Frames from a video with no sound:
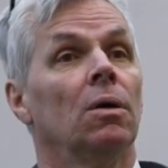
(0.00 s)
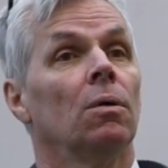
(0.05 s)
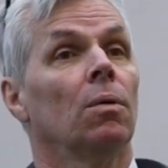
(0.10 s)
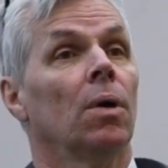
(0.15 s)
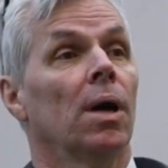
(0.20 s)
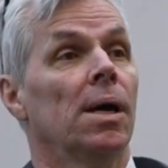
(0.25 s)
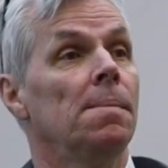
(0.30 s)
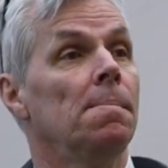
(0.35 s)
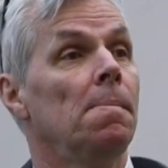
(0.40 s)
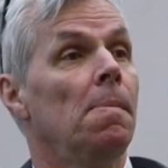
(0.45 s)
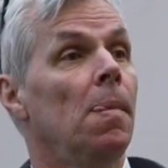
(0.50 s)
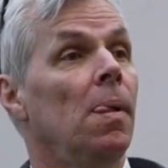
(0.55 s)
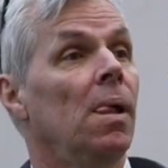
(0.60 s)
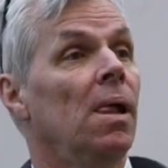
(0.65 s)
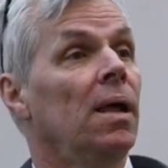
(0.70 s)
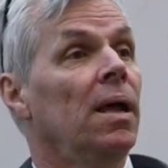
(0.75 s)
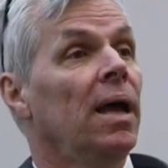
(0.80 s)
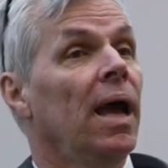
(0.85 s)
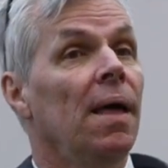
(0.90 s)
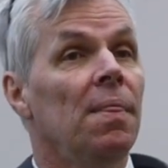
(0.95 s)
right?
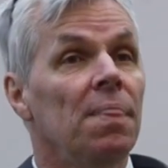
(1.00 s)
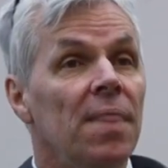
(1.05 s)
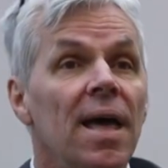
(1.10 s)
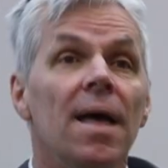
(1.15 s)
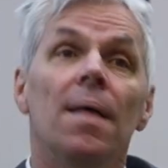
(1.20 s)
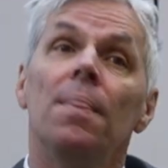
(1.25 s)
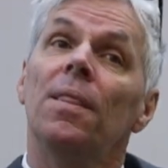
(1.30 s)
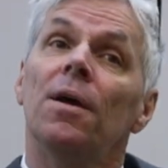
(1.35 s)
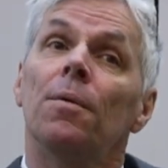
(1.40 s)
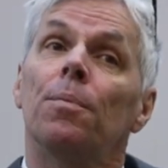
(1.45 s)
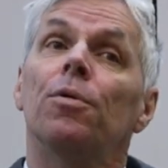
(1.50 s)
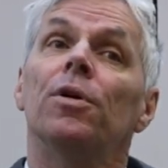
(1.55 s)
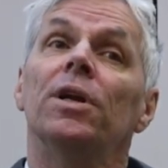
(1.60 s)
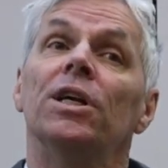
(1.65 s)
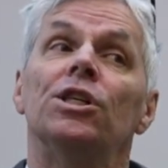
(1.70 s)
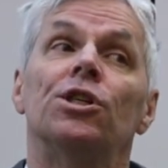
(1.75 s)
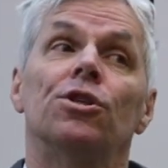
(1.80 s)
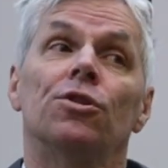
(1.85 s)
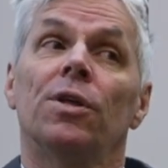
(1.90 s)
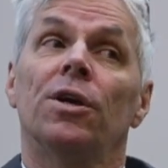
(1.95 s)
And then they're
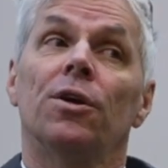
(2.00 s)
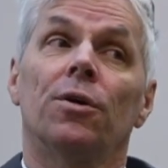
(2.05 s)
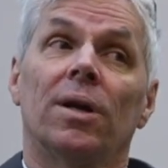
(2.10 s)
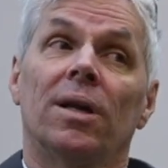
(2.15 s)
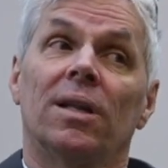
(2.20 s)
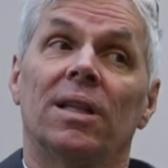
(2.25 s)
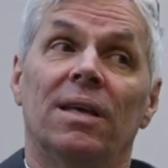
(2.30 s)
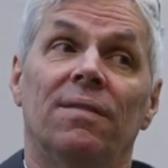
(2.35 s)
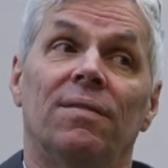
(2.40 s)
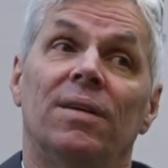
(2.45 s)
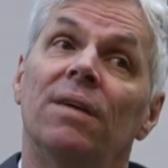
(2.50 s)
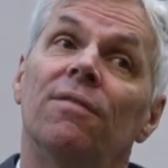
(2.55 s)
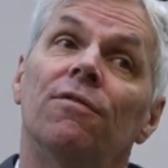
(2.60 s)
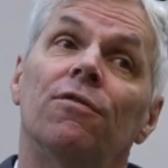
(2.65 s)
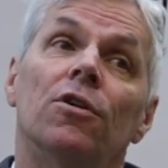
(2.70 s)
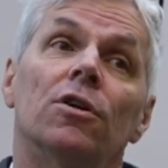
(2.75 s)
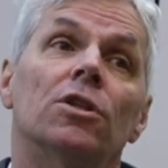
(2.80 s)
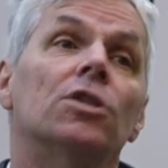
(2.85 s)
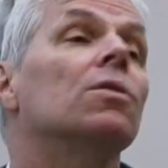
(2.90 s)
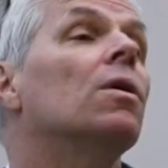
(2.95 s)
pretty sure that you're going to leave it in
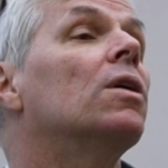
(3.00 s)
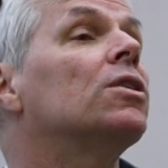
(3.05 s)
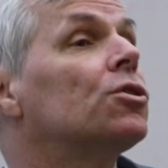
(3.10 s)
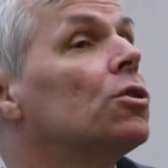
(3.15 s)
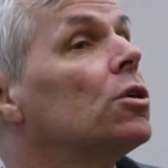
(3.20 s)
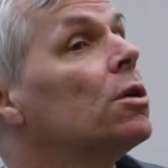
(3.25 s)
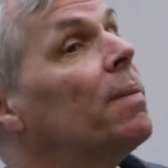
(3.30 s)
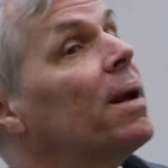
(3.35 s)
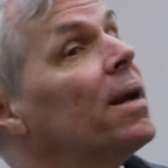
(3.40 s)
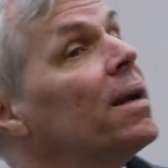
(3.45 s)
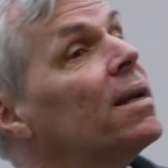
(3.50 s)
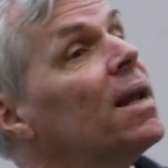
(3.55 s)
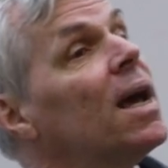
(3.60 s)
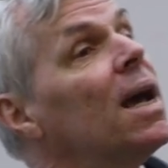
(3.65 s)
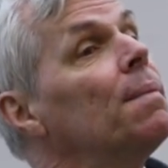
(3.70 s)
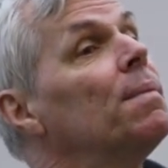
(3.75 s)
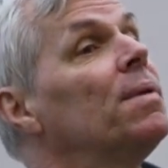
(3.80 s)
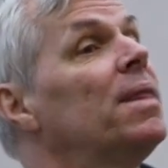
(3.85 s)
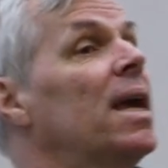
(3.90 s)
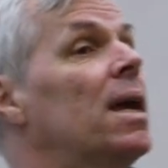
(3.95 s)
for a certain amount of
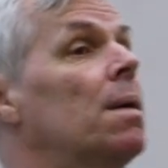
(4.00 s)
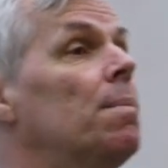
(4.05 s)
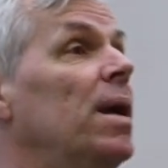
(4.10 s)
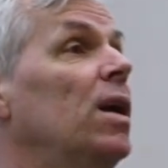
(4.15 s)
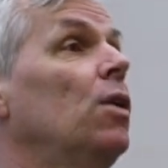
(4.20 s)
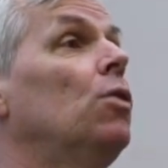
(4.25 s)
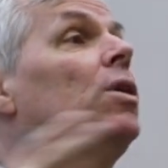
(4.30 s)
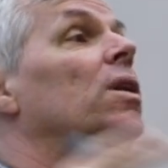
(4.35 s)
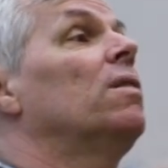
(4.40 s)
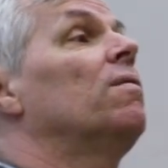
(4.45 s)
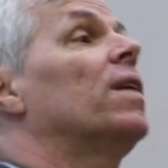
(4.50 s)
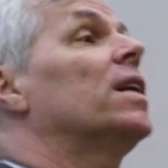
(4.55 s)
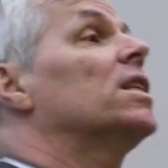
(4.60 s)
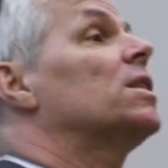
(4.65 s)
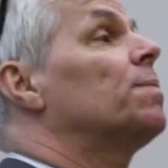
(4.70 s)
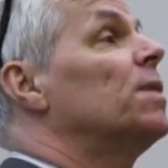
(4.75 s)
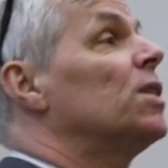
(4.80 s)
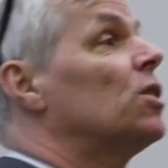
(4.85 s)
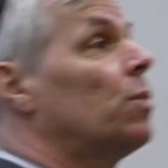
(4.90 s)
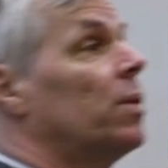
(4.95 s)
time, and they can make good
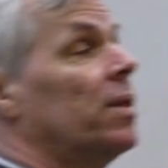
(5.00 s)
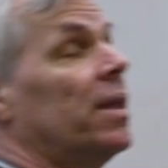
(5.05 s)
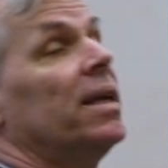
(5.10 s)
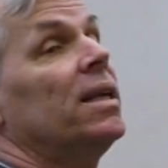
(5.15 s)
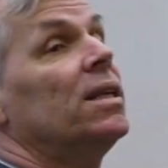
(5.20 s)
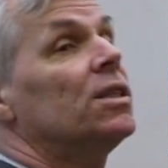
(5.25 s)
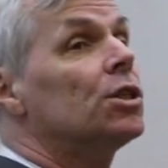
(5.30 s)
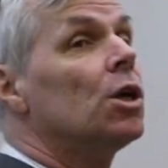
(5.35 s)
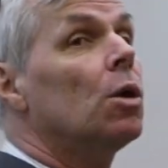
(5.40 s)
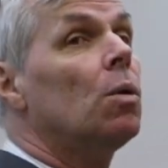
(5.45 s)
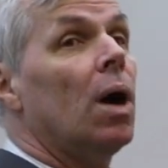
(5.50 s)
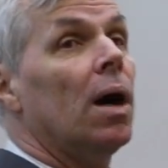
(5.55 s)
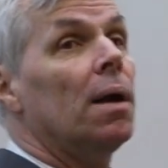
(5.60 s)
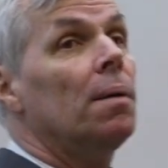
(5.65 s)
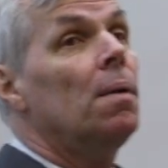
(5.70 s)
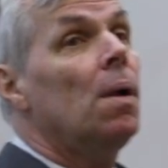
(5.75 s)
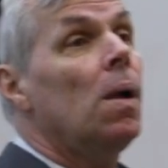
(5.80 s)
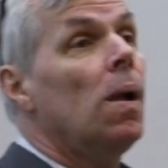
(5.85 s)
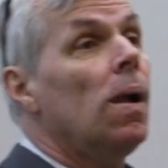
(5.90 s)
investments with it and so on.